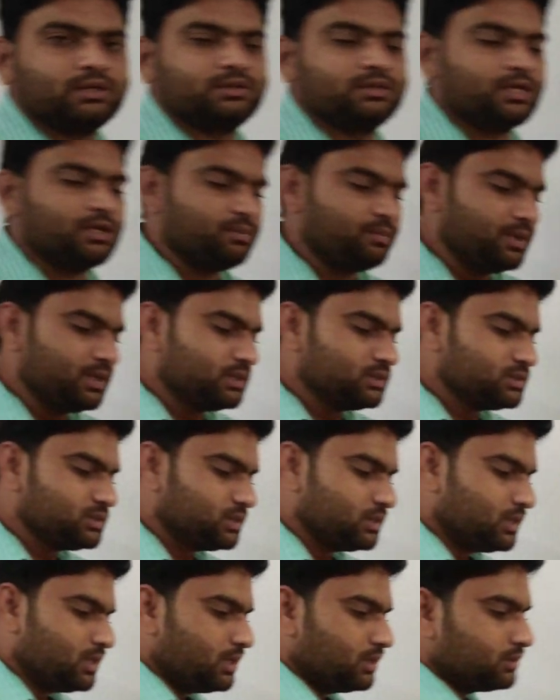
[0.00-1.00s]
That means
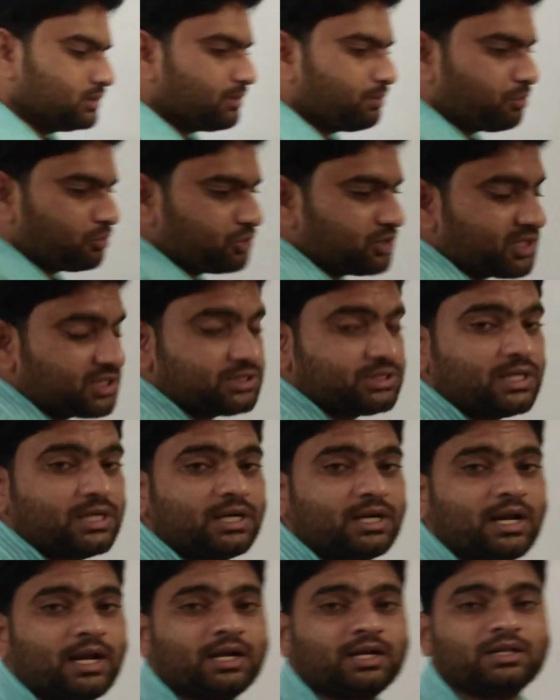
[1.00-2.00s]
the projection
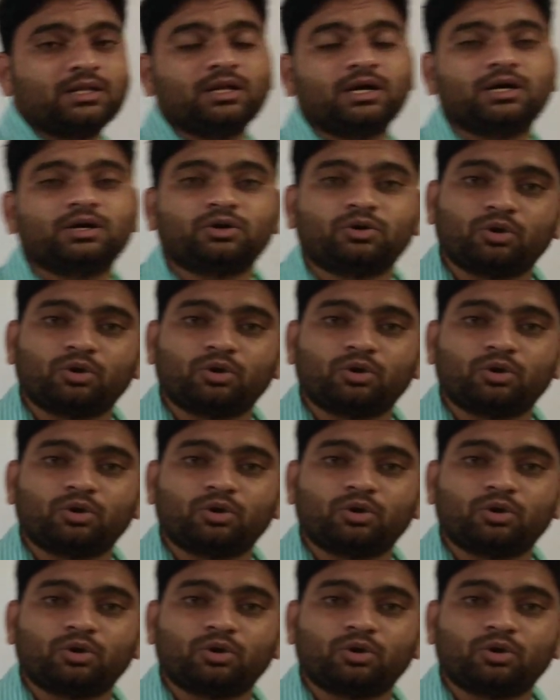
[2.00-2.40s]
and the